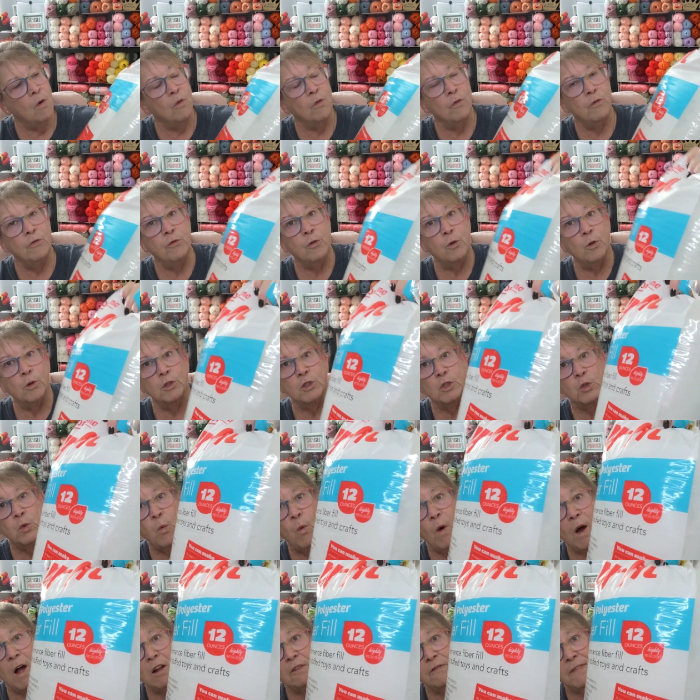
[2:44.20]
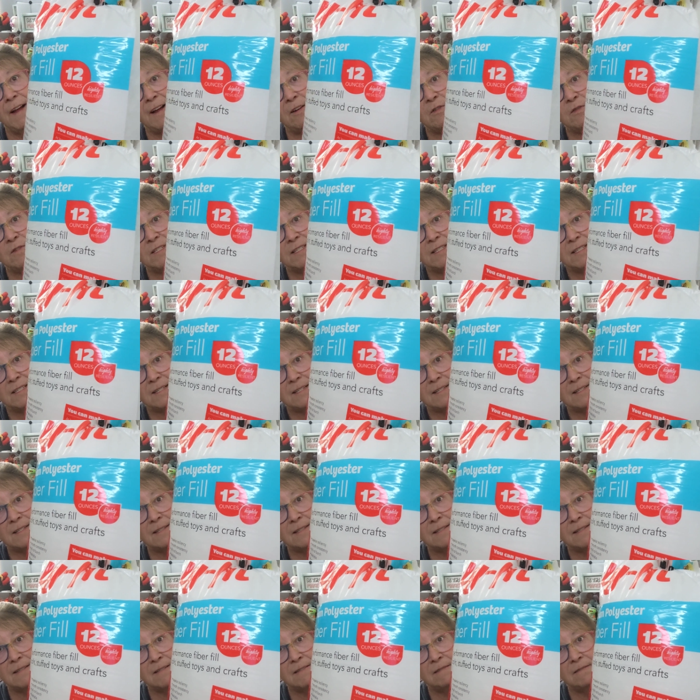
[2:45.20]
for 12
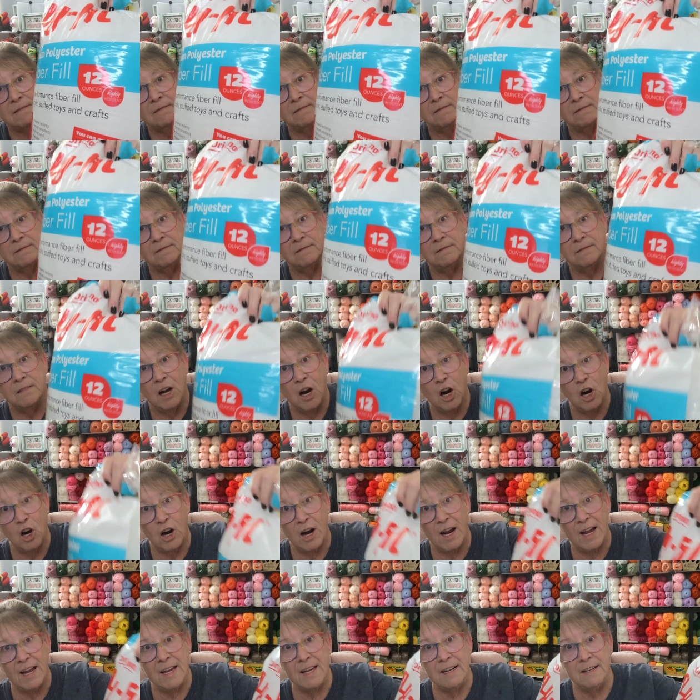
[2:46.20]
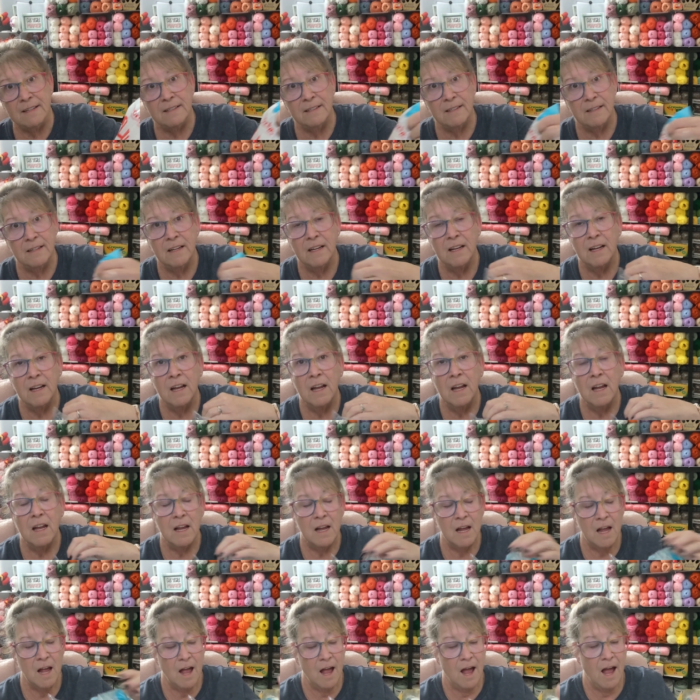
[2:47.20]
ounces. All right.
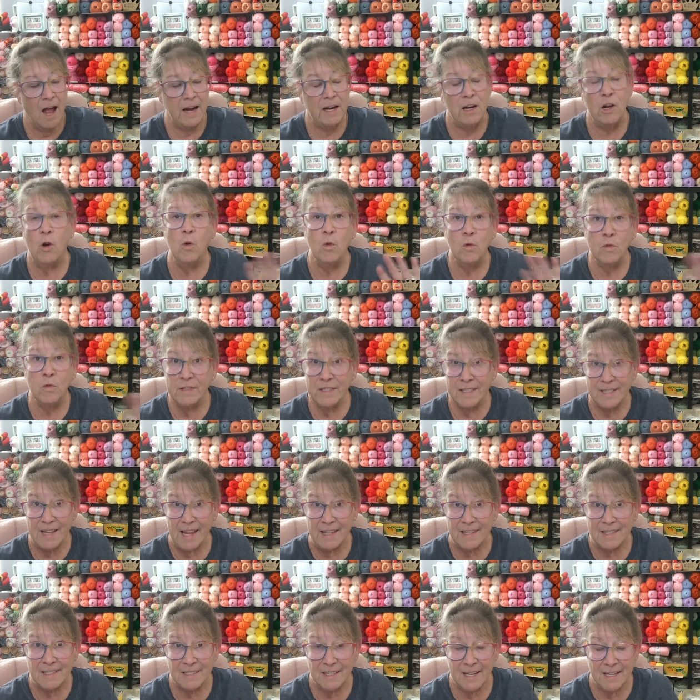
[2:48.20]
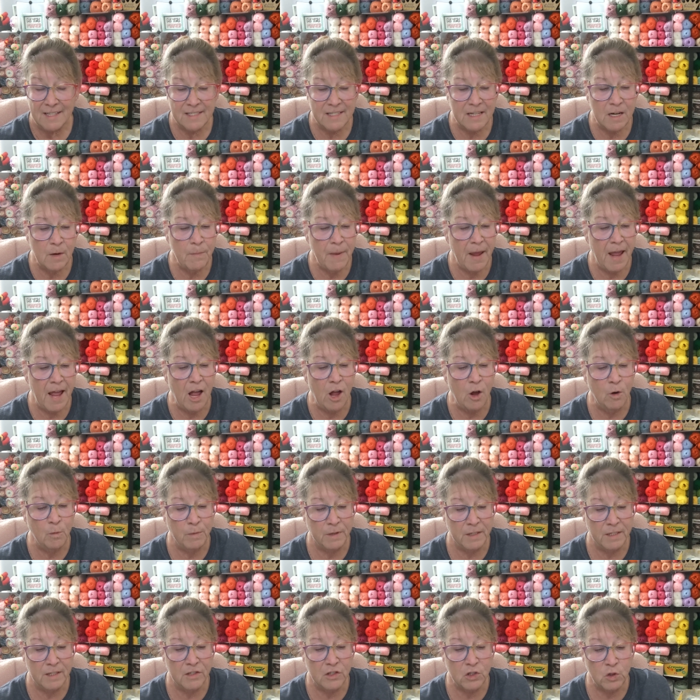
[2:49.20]
I know that's less than a pound,
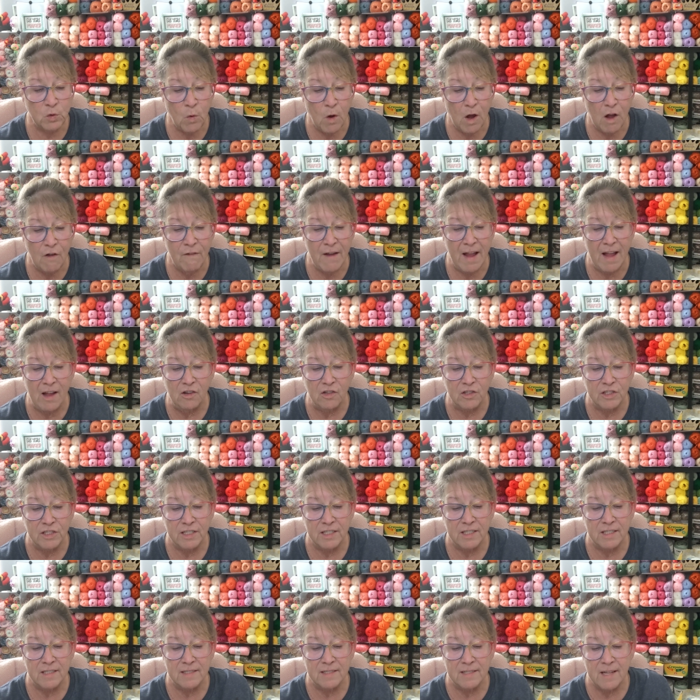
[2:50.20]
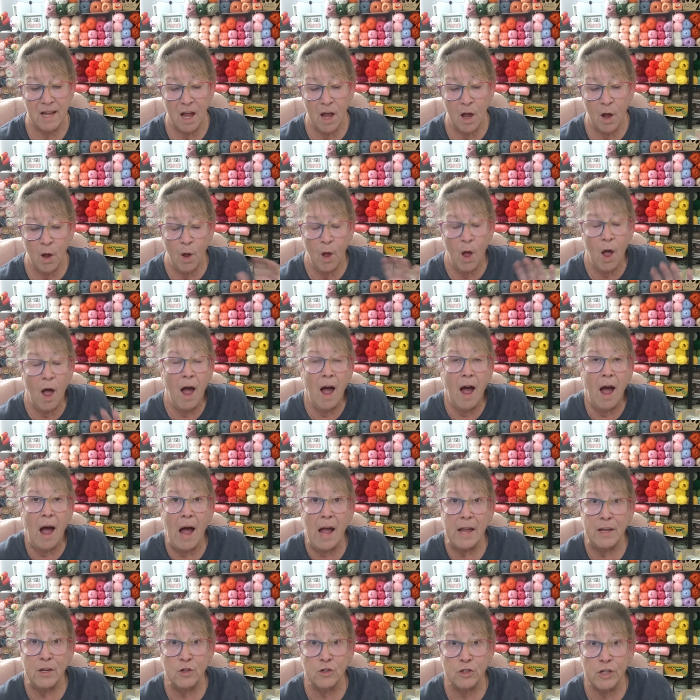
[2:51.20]
but it's 12 ounces.
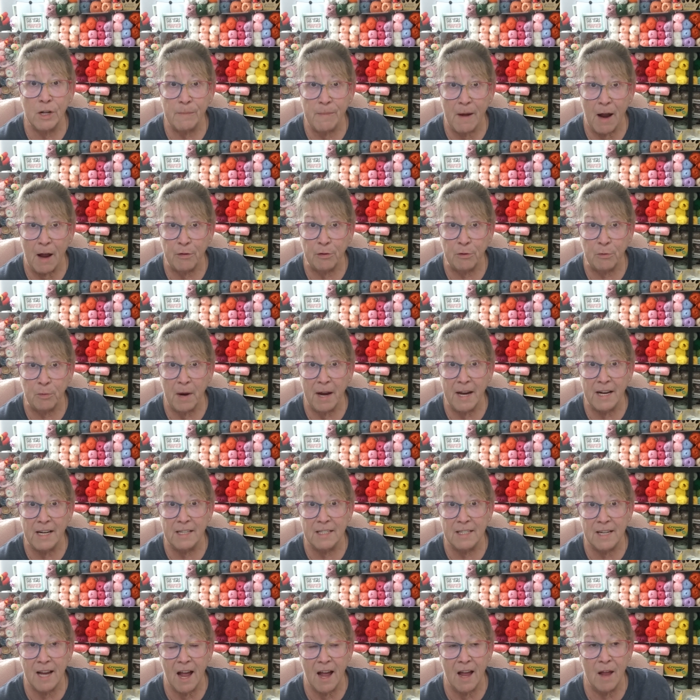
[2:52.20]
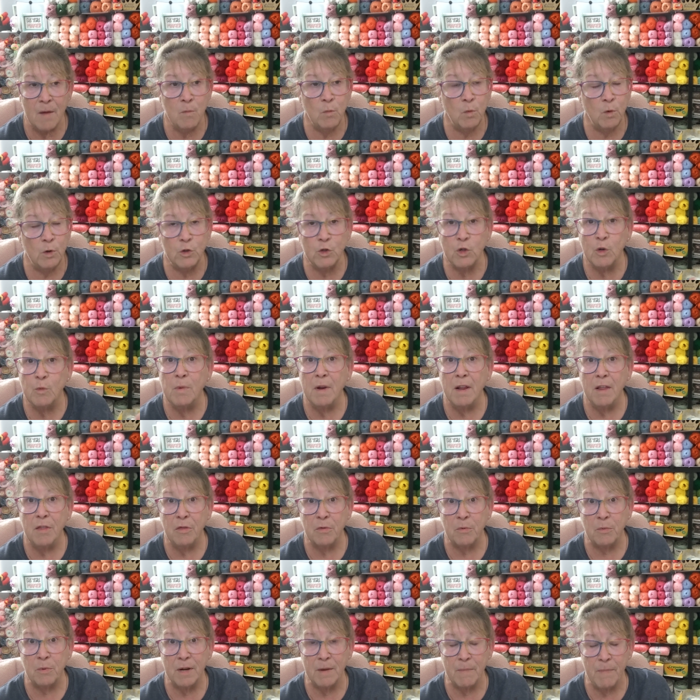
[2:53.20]
I usually buy three at a time, which would be
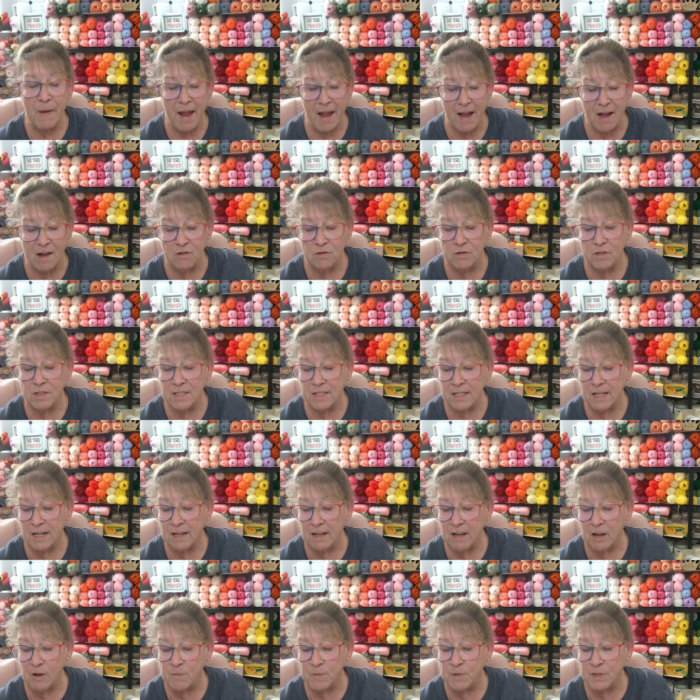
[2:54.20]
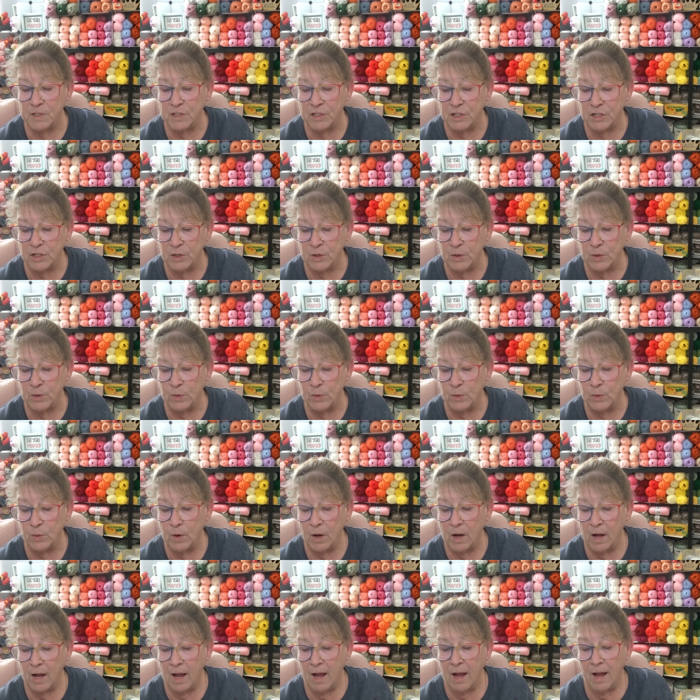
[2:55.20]
three pounds, and it comes to
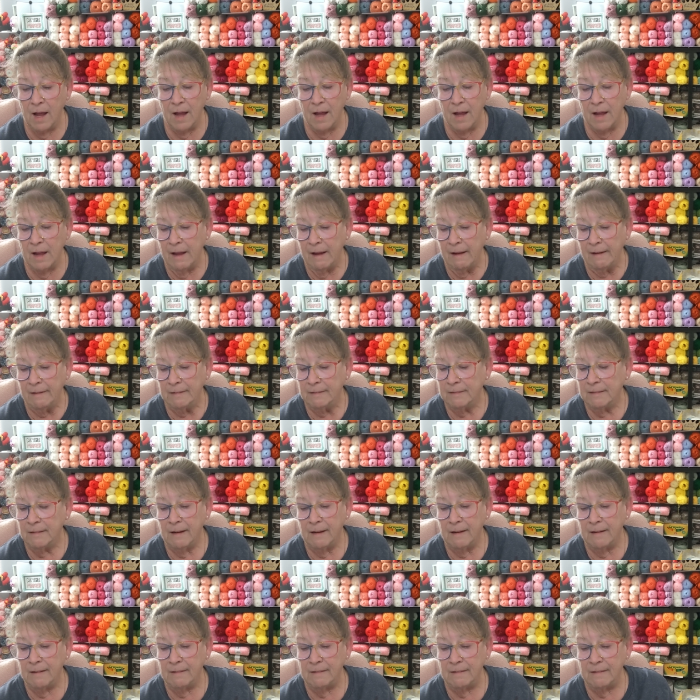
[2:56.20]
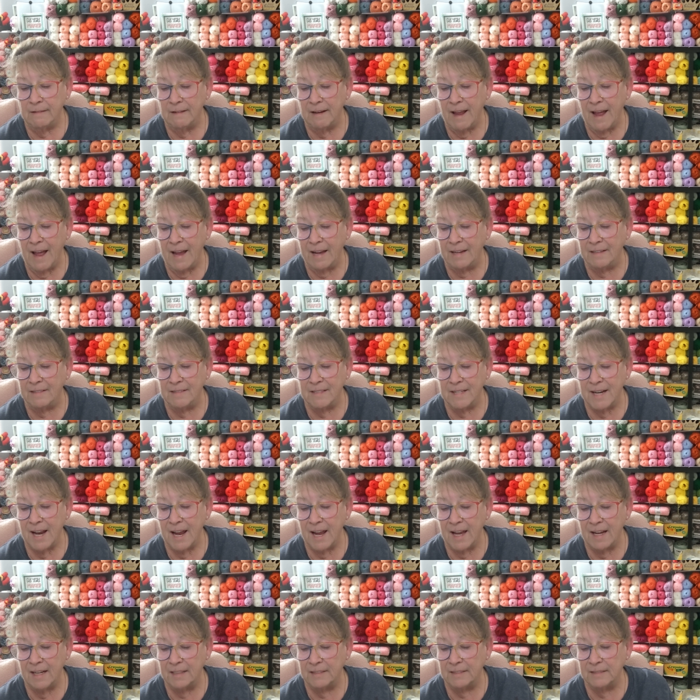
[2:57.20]
nine,
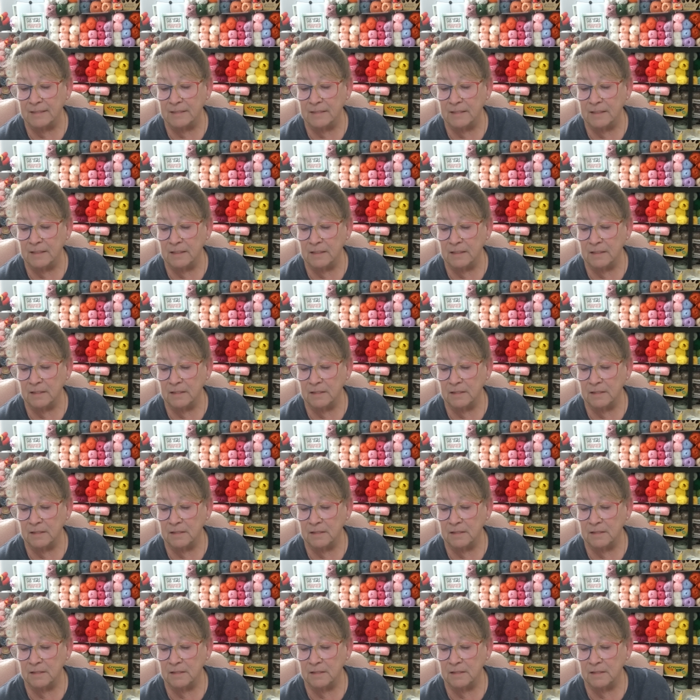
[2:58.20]
ten,